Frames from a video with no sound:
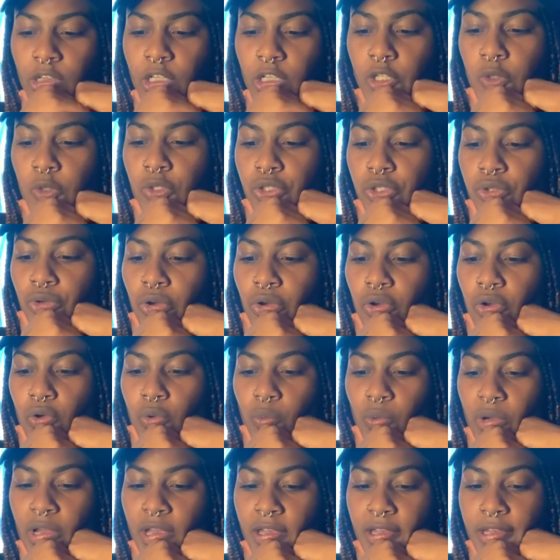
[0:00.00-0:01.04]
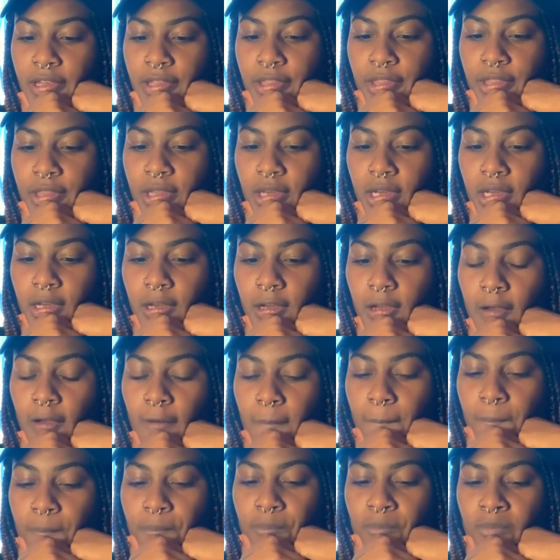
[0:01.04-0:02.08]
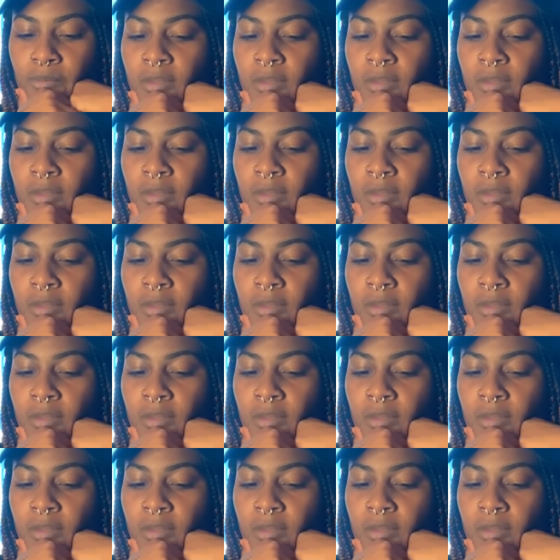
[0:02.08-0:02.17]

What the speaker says: you struggle with it